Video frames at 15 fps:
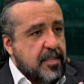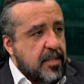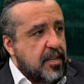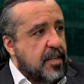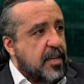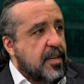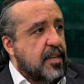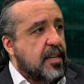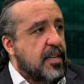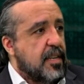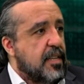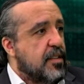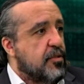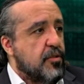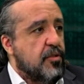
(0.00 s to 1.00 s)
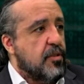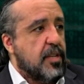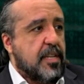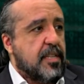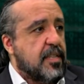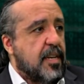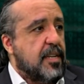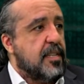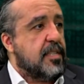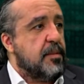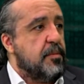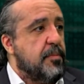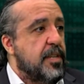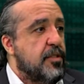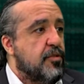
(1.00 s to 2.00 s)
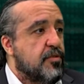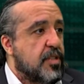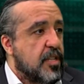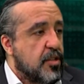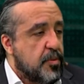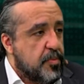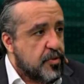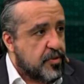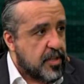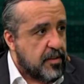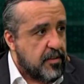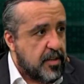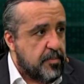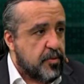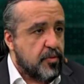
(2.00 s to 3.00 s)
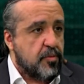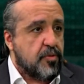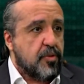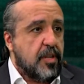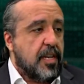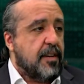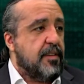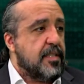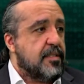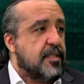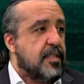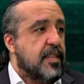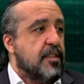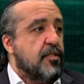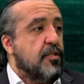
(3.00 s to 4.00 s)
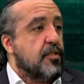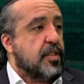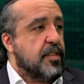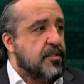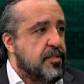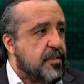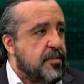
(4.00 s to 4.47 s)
artificial intelligence, algorithm, machine learning, because of the